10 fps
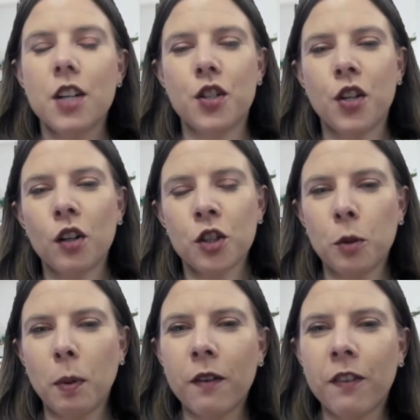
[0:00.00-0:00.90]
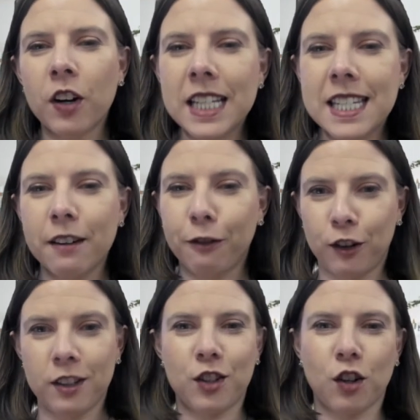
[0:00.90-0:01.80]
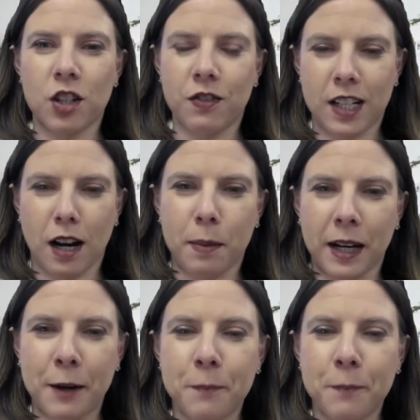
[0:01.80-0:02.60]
to talk to you about a very different sort of a topic.